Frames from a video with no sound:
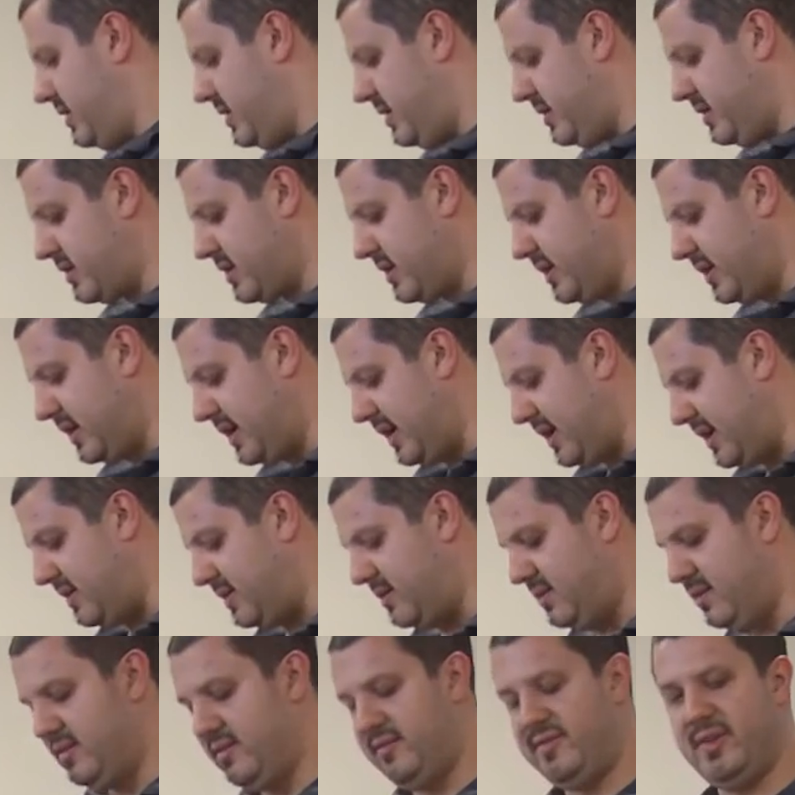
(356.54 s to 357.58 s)
You're going to
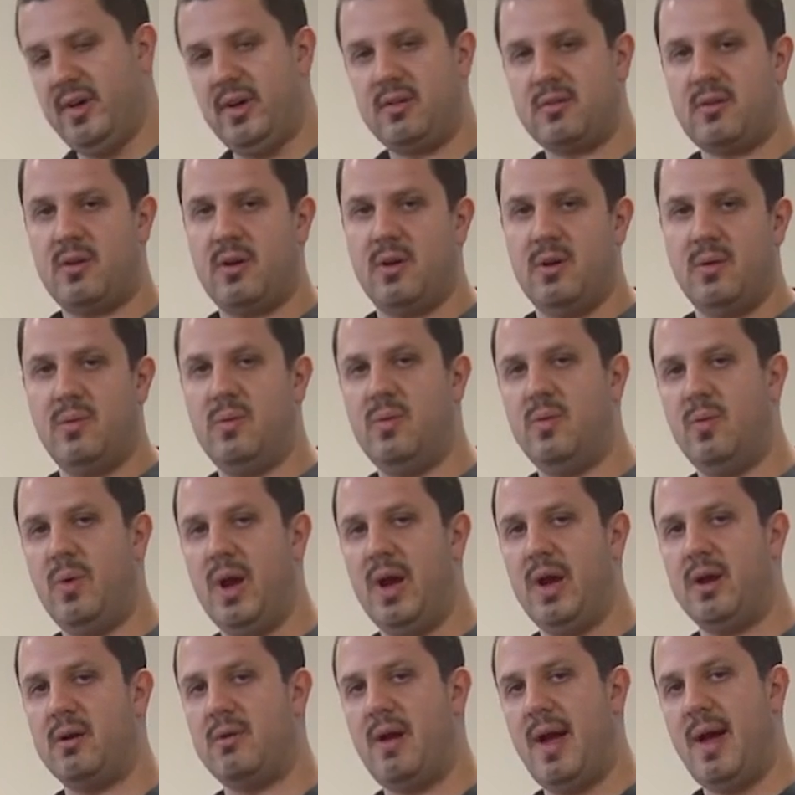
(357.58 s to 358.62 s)
get Velcro
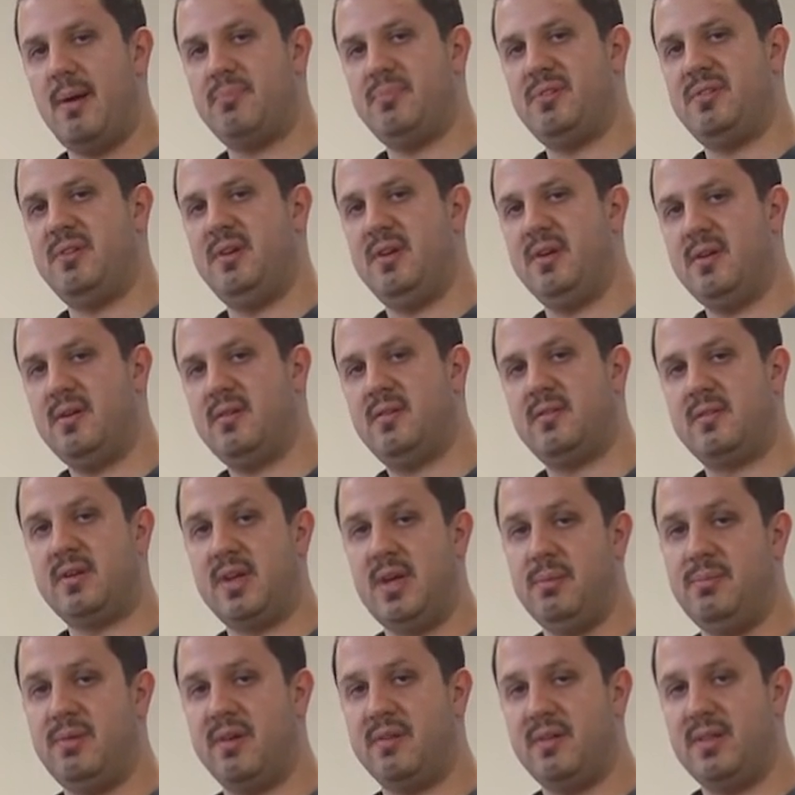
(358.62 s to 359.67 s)
wire wraps here to
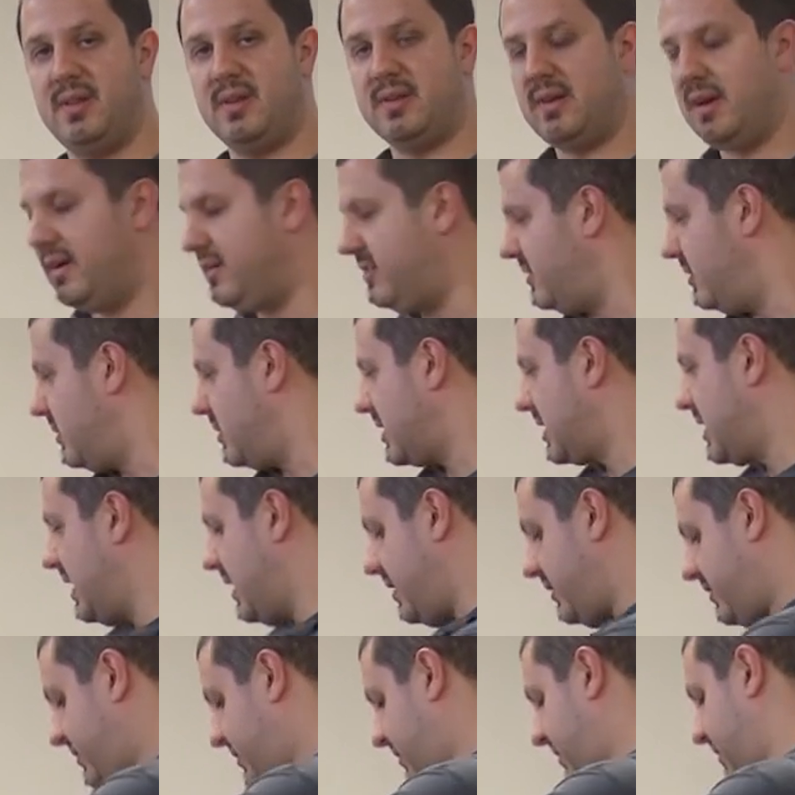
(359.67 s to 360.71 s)
keep everything nice and
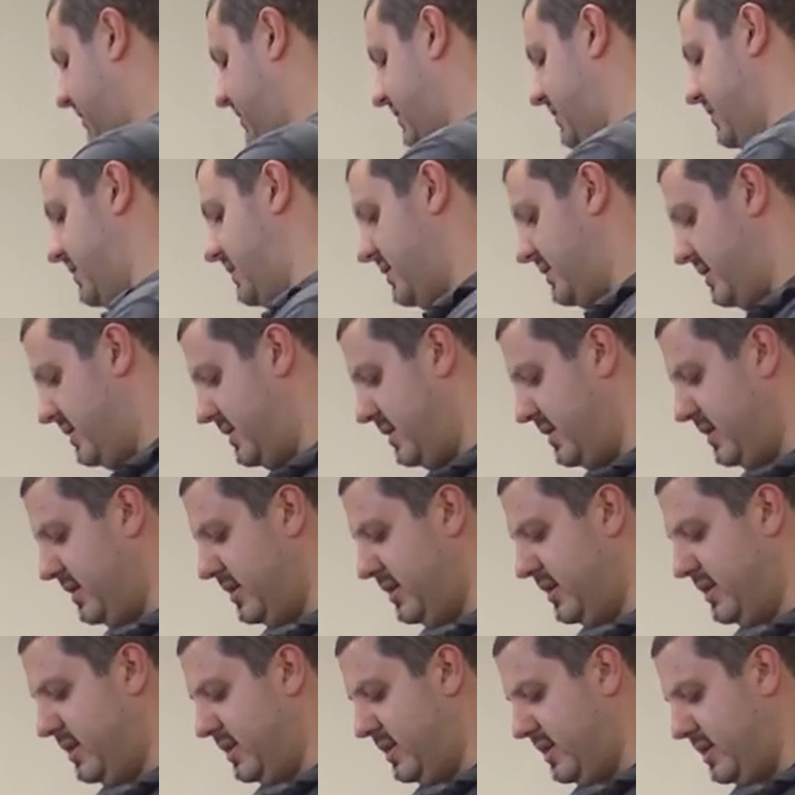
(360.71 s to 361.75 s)
organized.
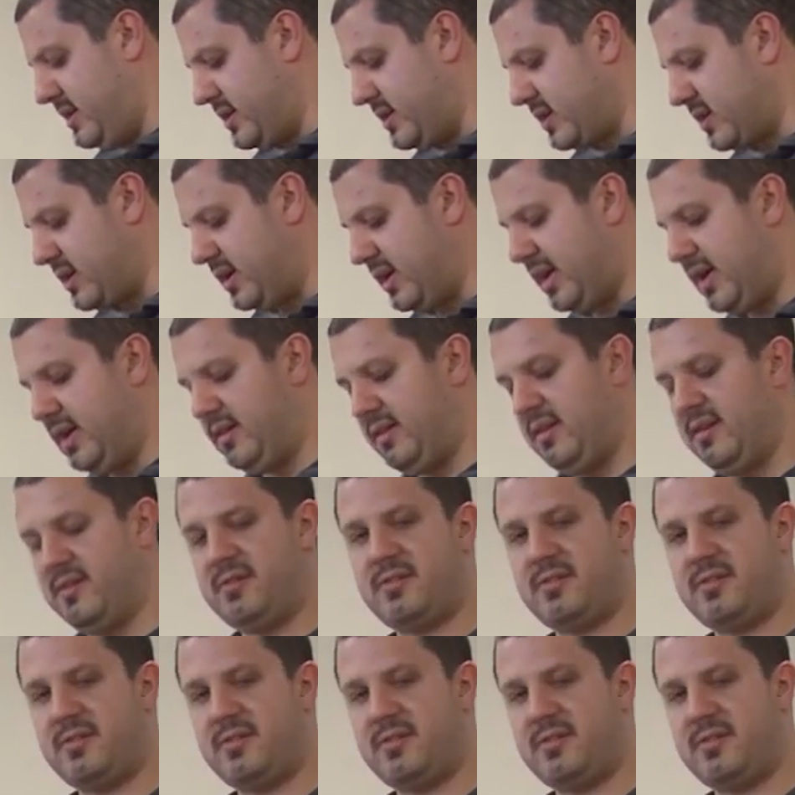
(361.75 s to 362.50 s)
You're going to get this